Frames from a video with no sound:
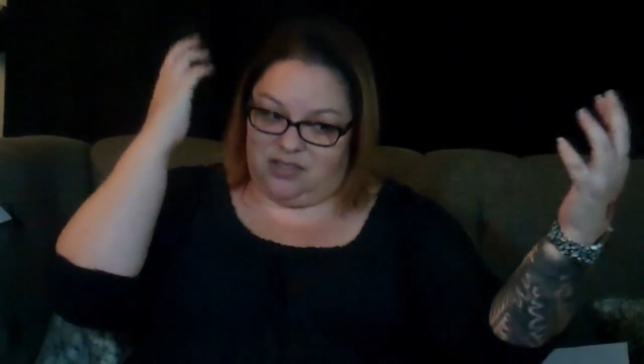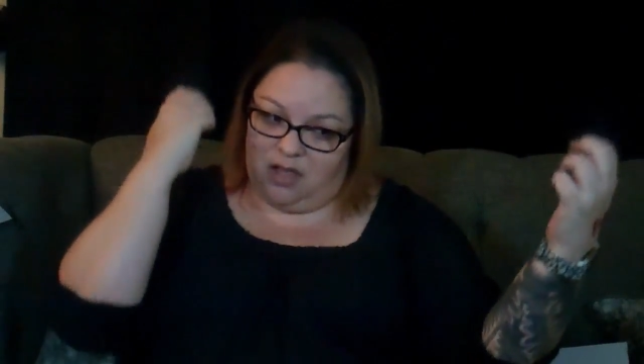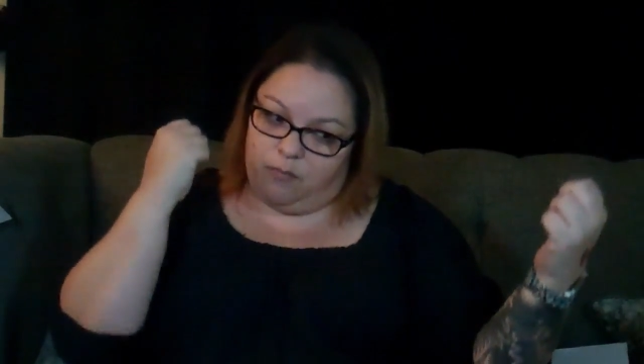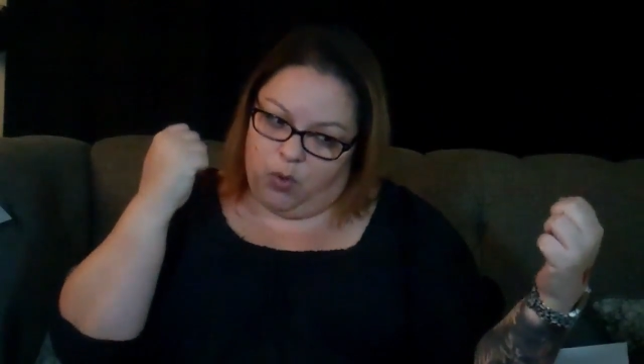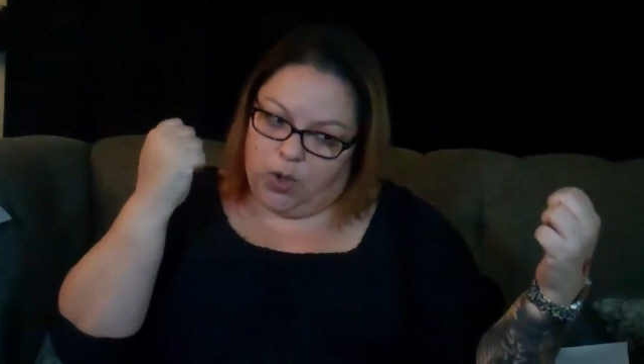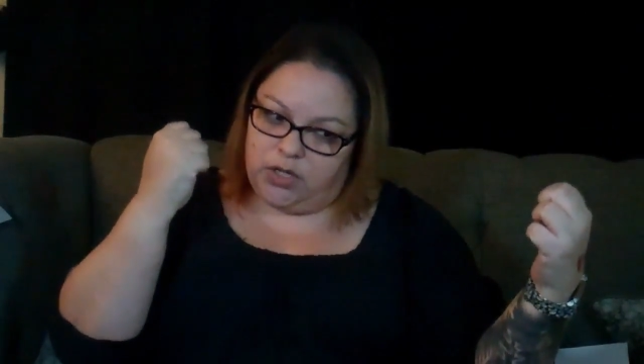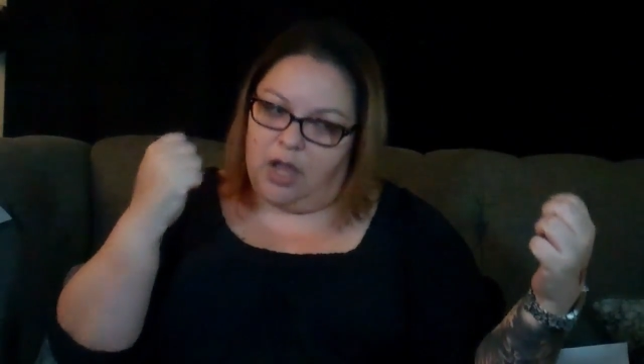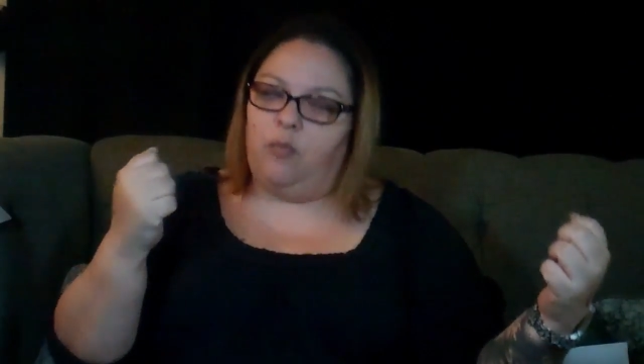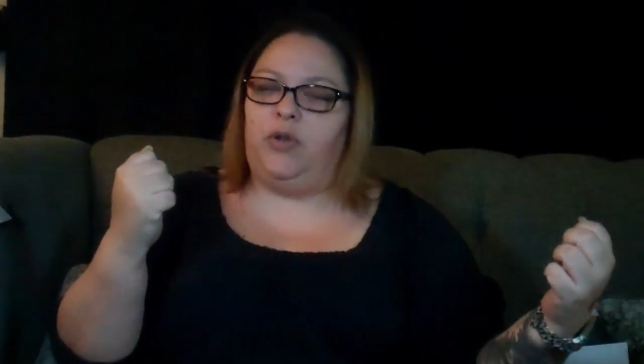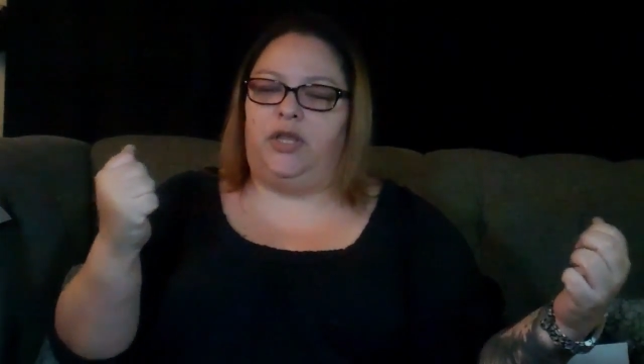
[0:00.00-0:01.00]

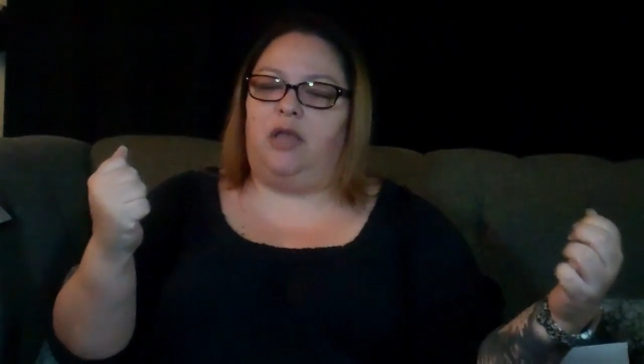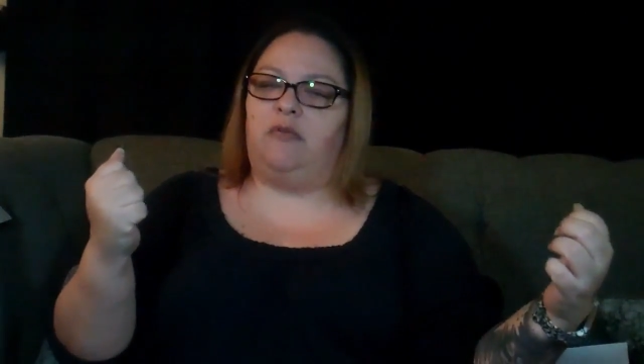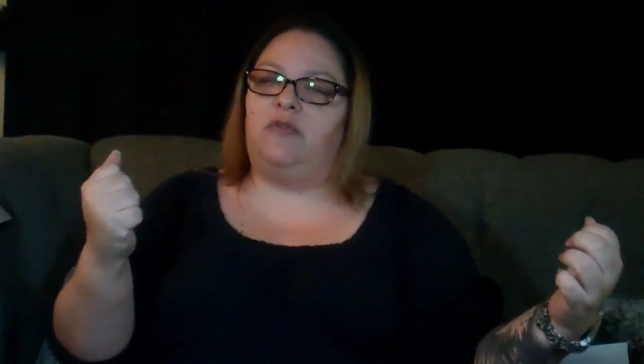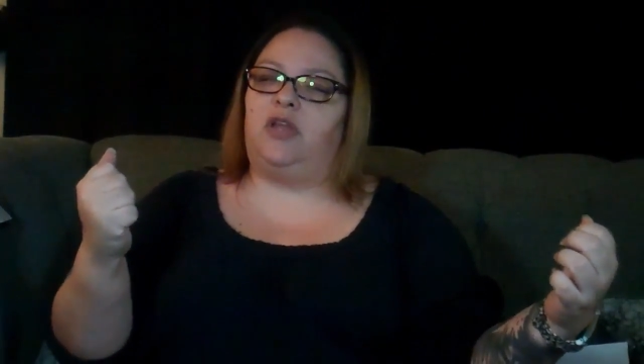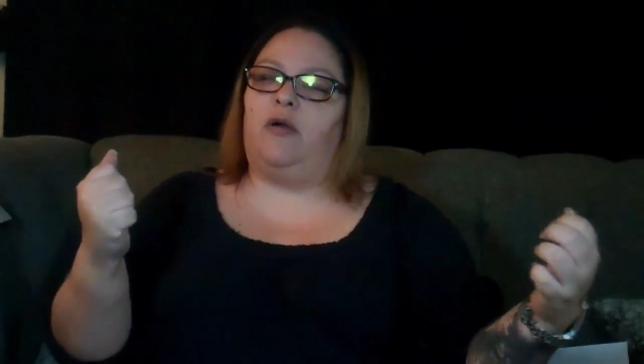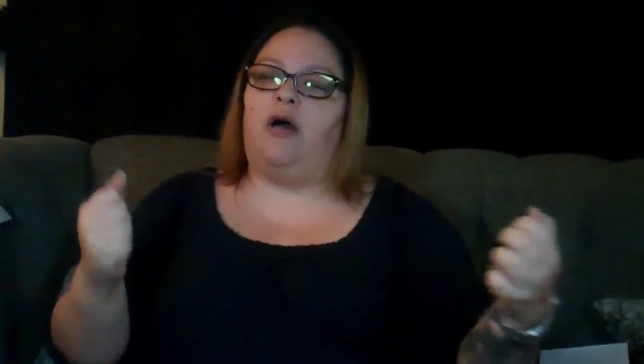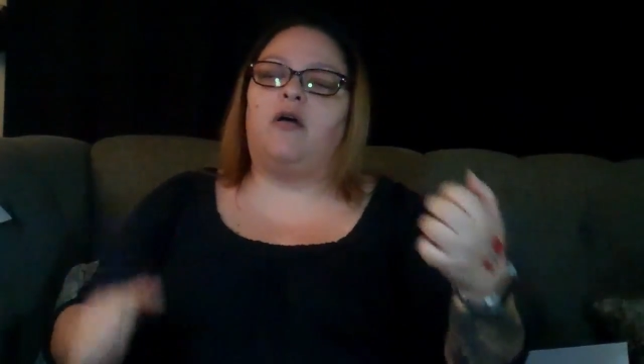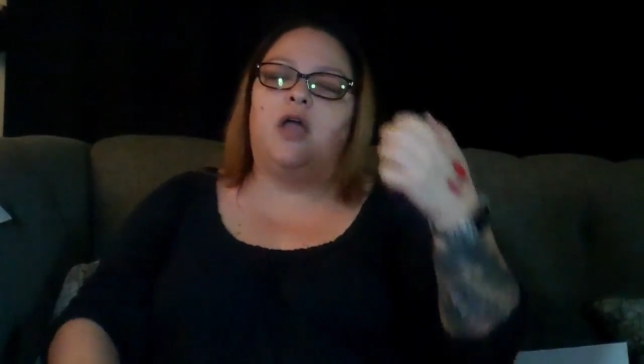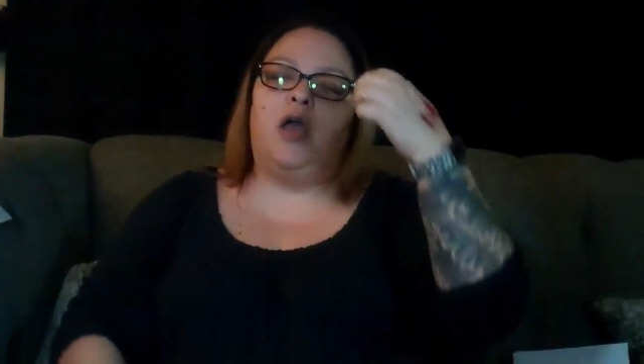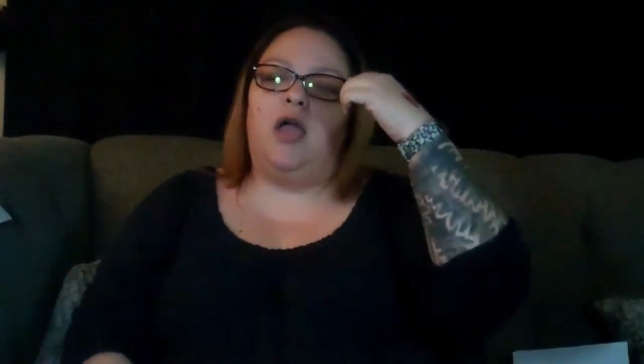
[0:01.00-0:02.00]
I'll put a gaming video
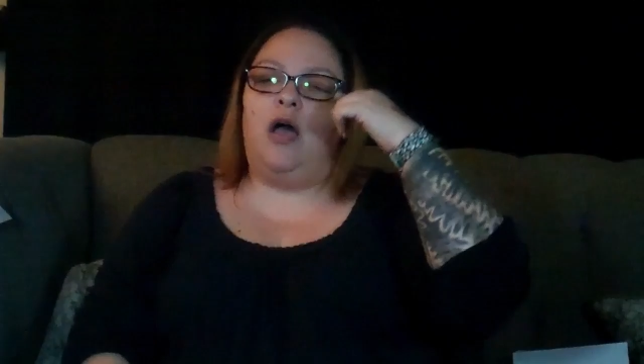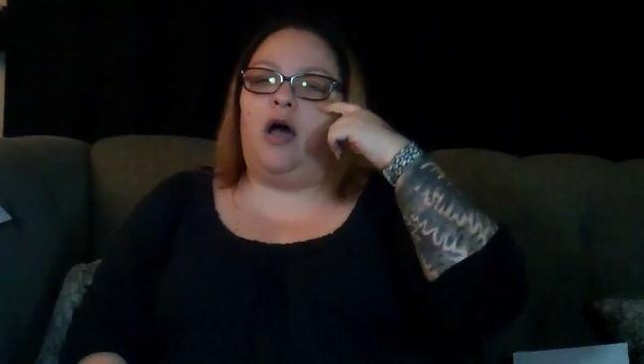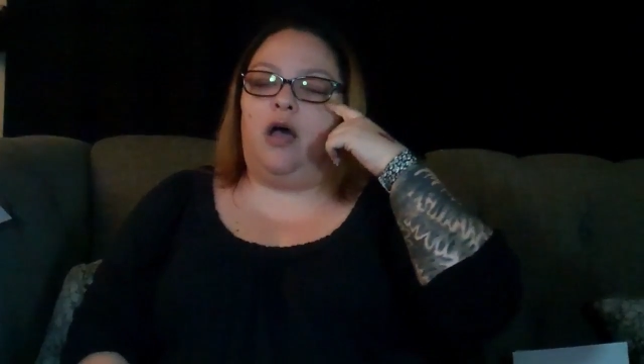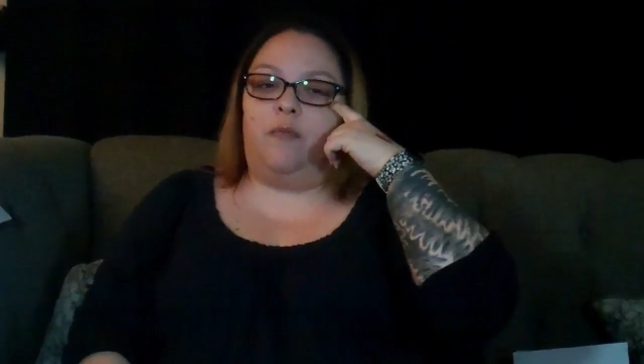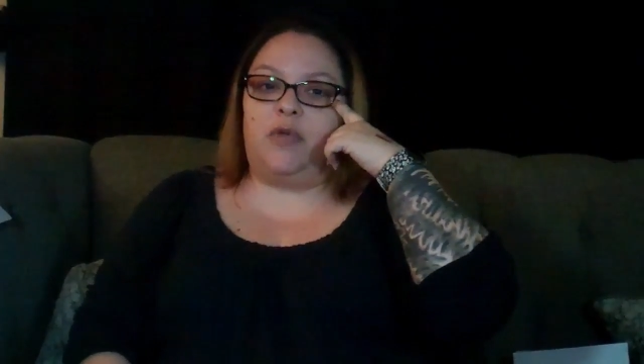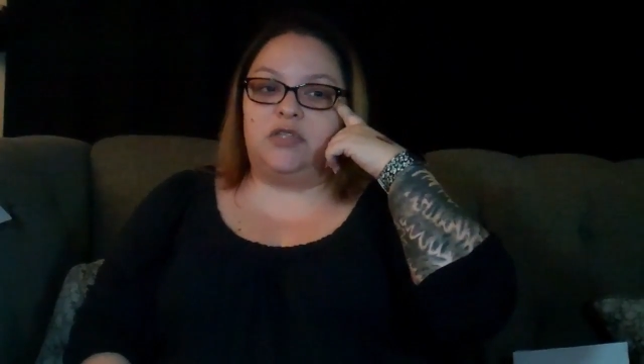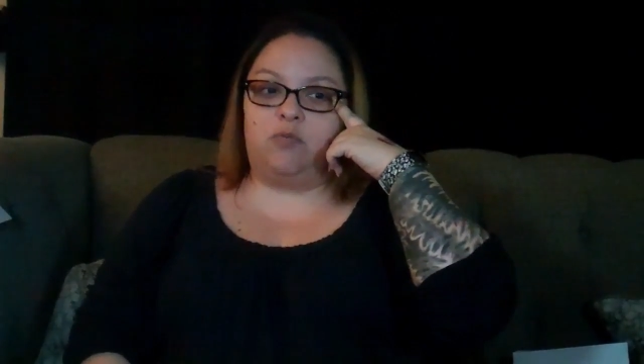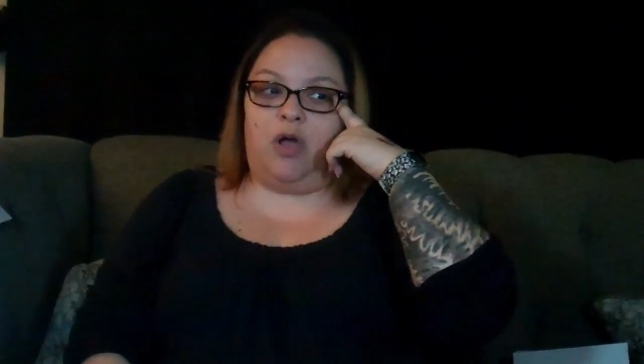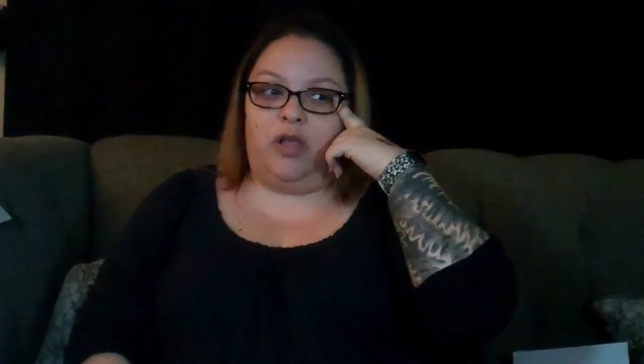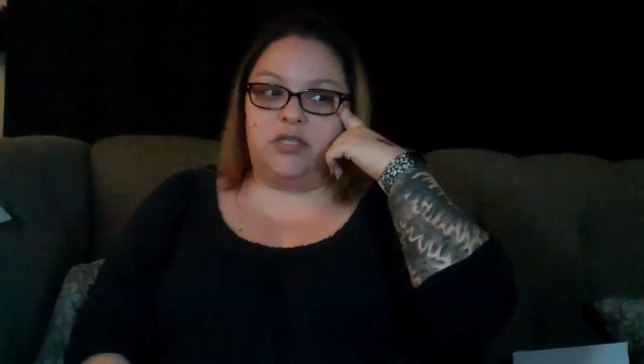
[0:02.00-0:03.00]
out. As
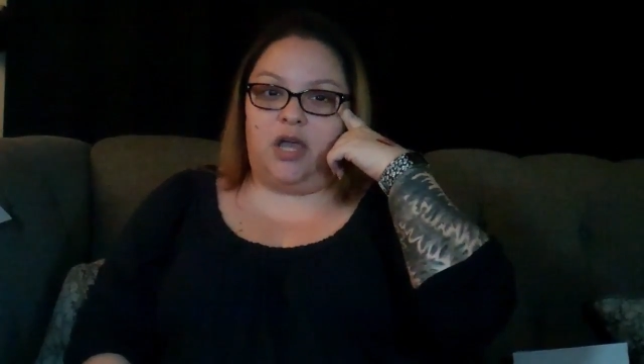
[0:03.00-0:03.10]
well as